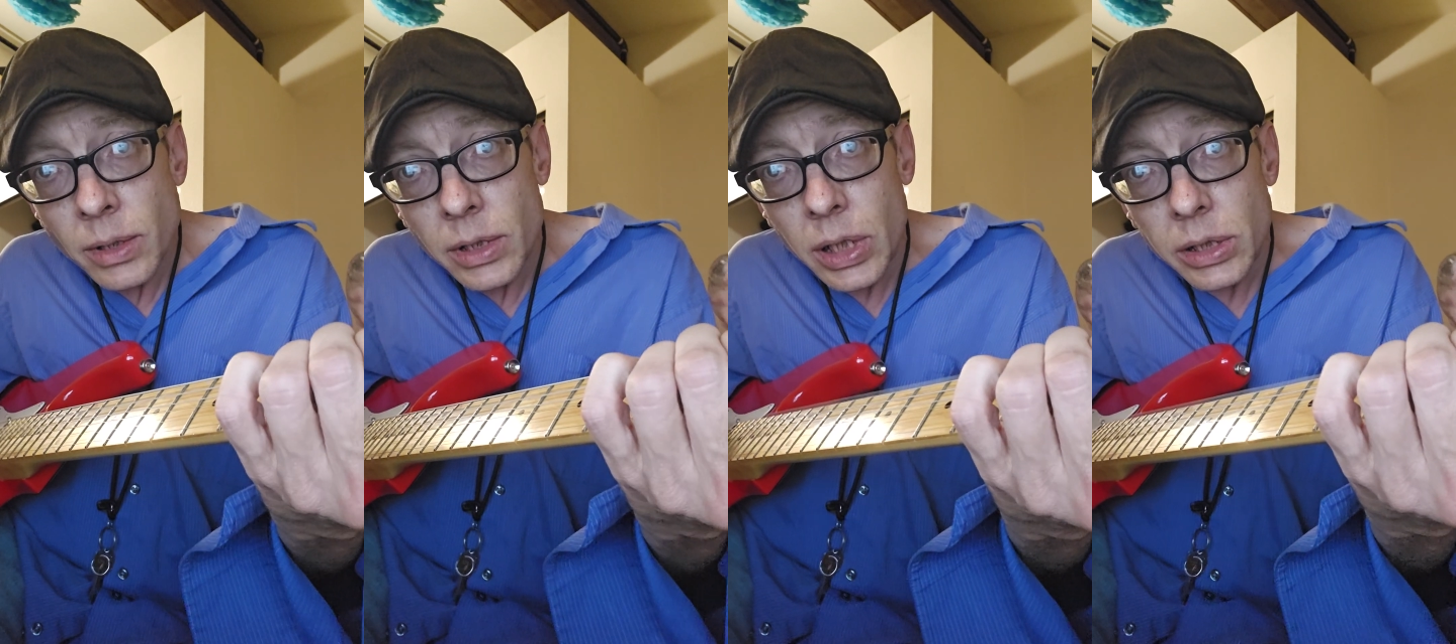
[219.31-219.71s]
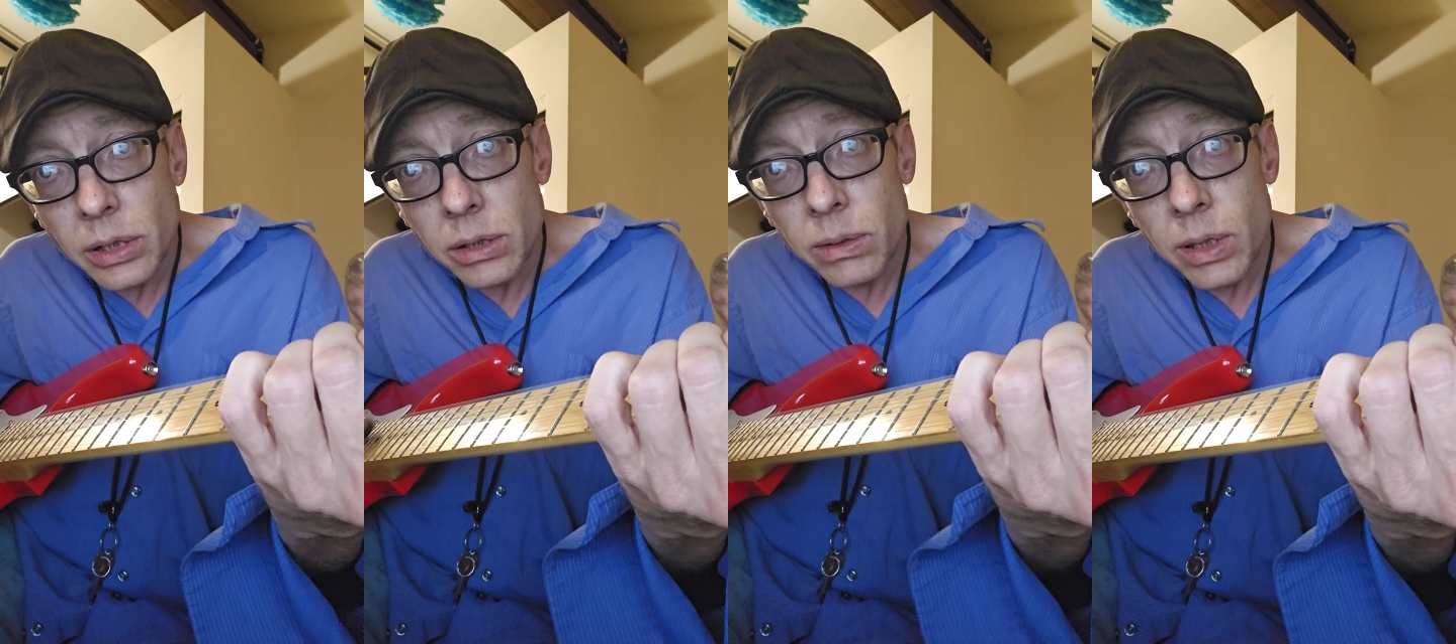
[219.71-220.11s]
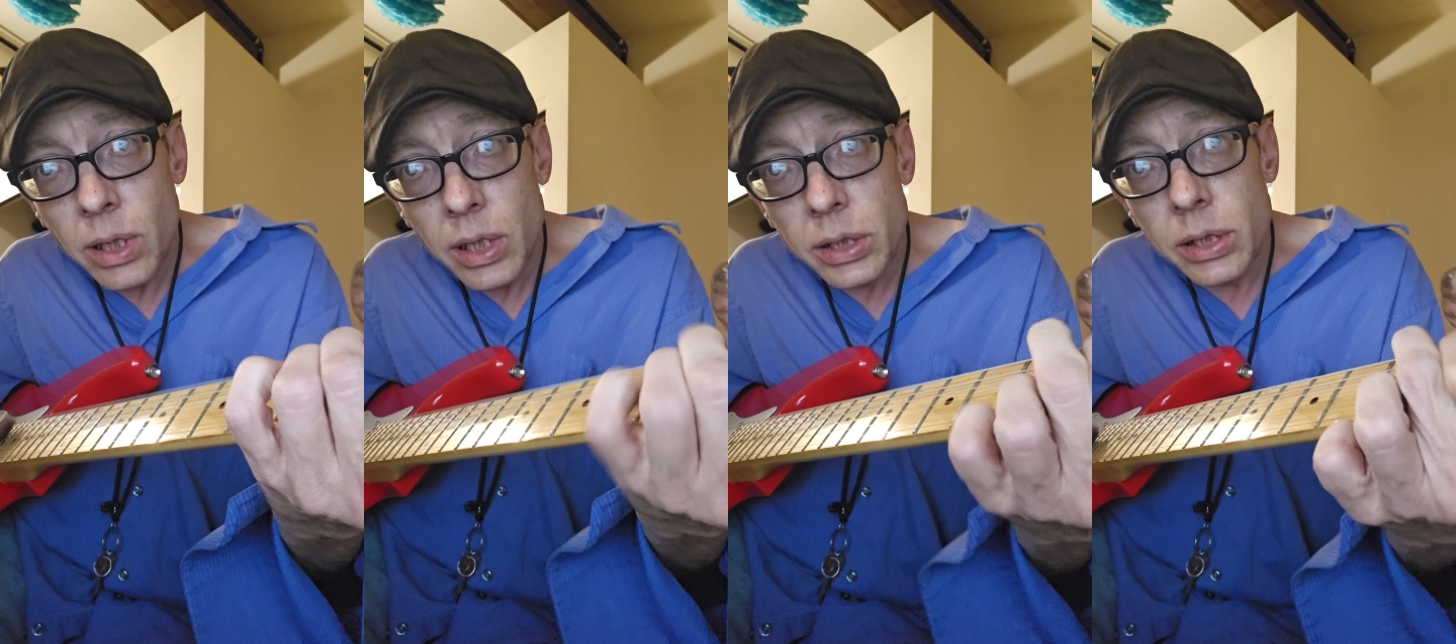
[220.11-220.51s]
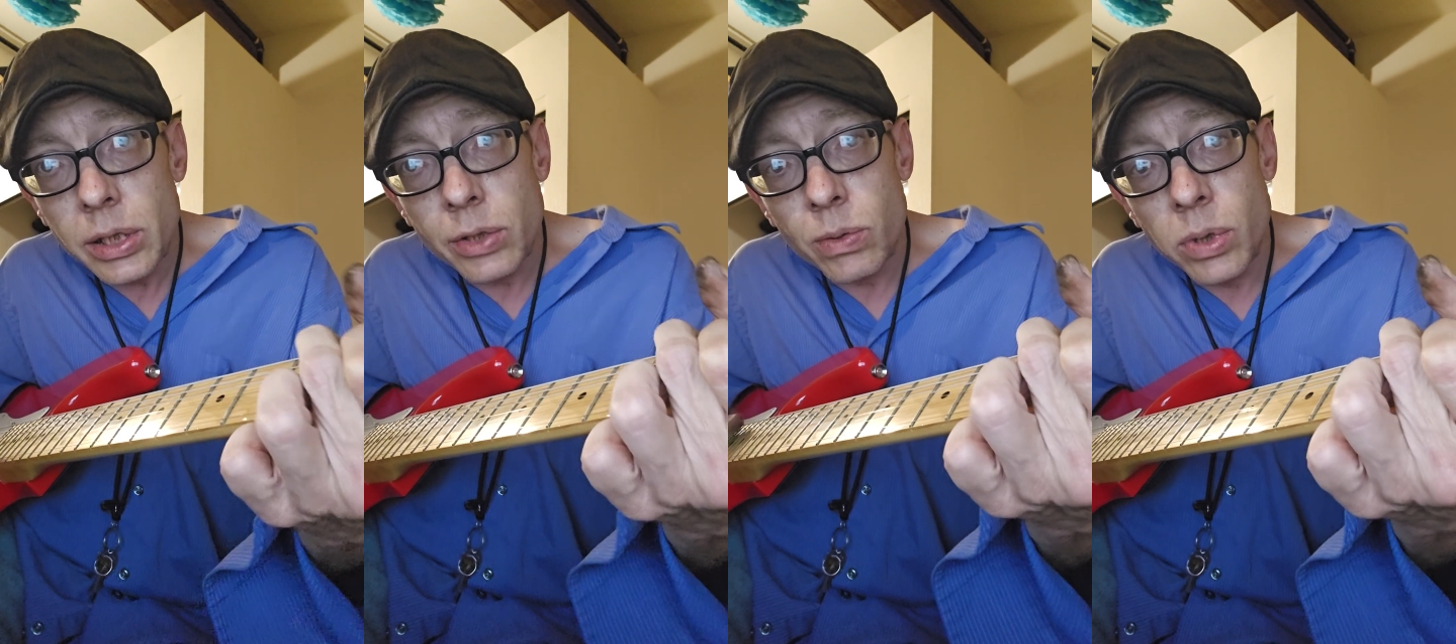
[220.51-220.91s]
Cause there
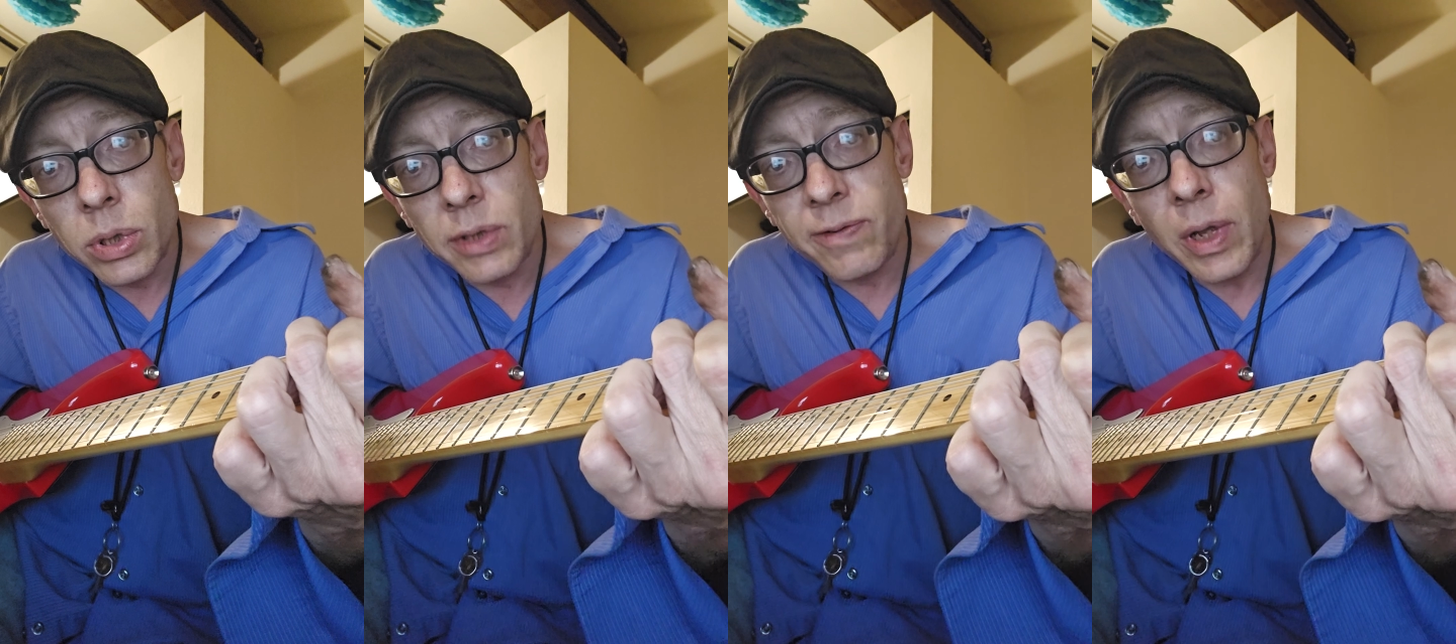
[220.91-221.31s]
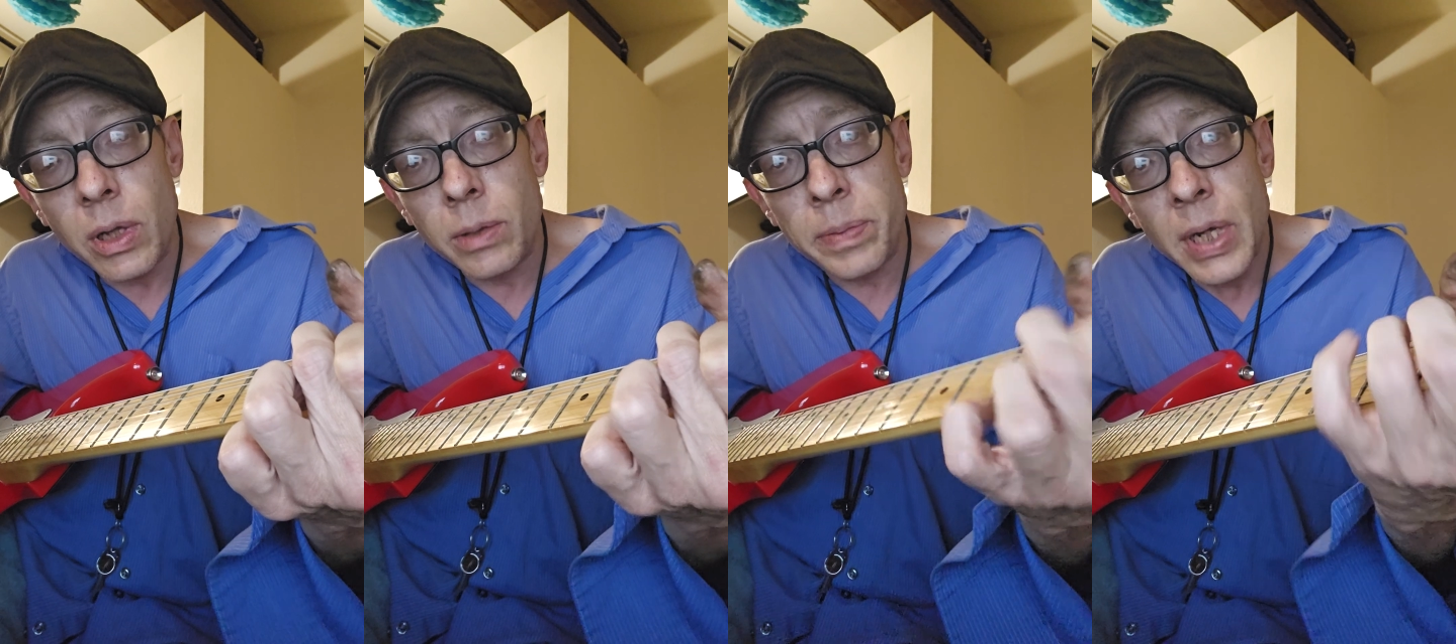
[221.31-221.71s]
was a world hope,